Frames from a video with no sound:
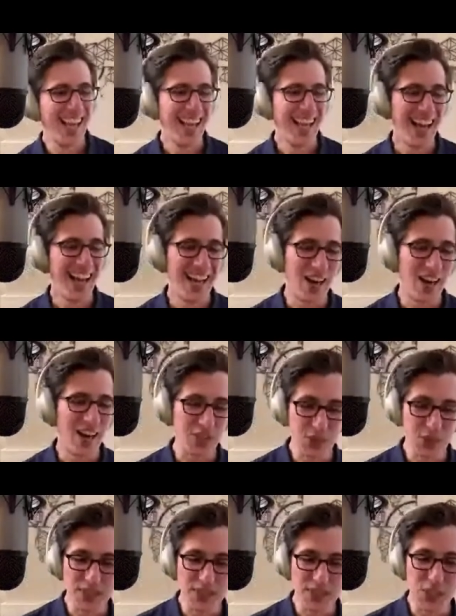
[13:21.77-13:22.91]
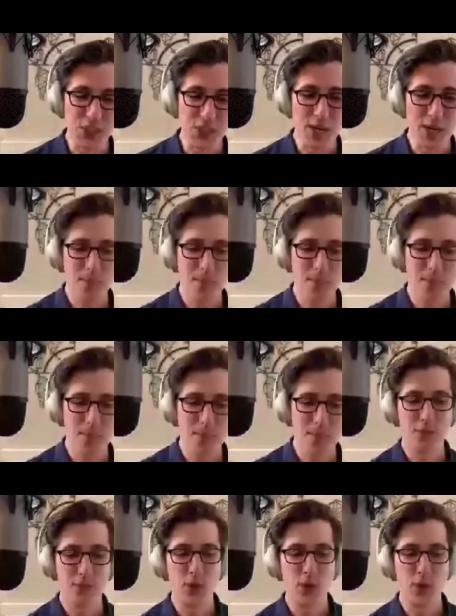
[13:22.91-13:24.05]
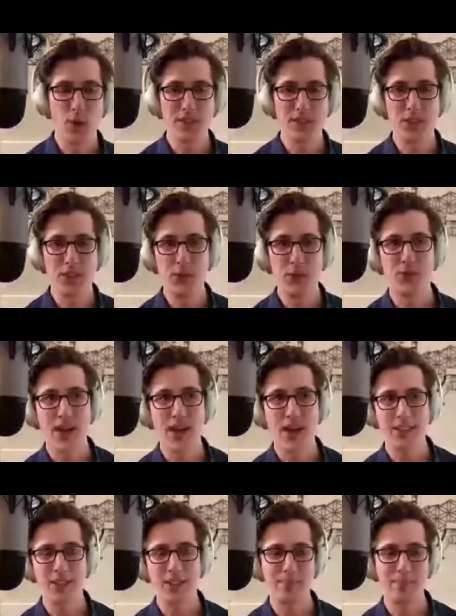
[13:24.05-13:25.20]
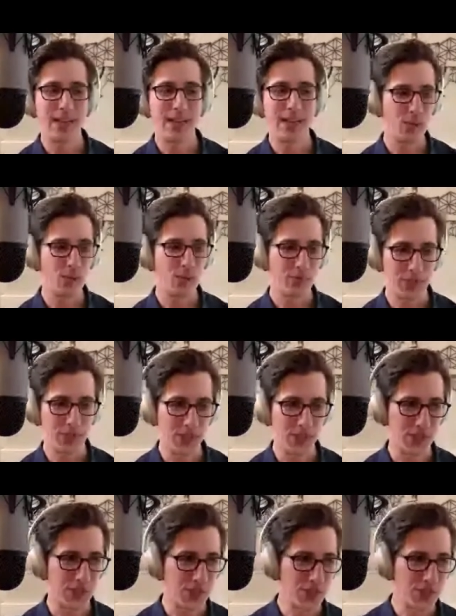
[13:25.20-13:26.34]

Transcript: Also in C#, if we want to find our binding references.